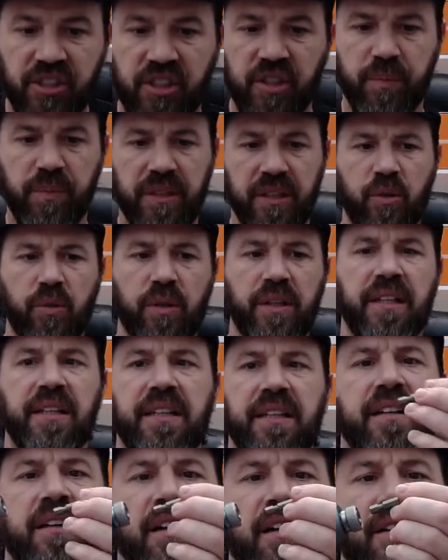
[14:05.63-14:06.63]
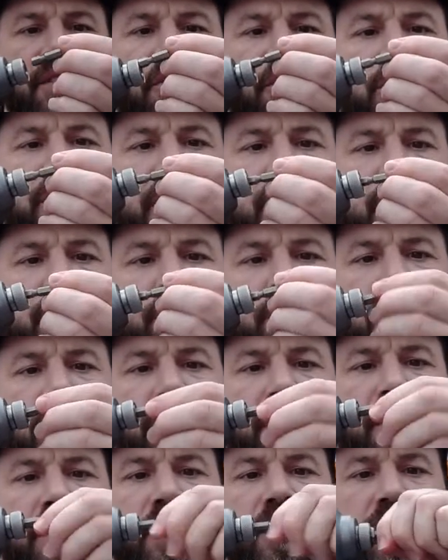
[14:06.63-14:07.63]
should be a quick connect collet from what I
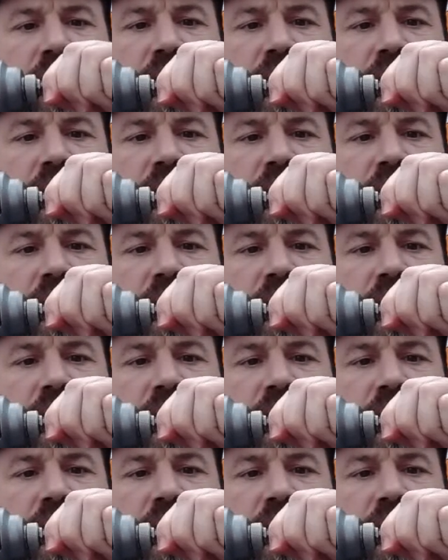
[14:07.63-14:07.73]
remember.